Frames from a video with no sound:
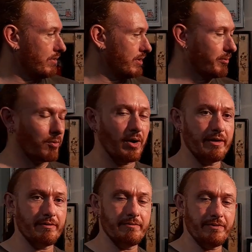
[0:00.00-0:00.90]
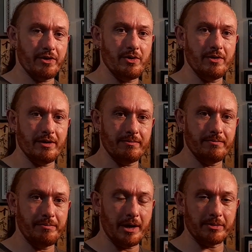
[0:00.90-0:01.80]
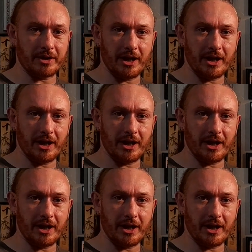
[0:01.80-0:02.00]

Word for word: number one, for you to be able to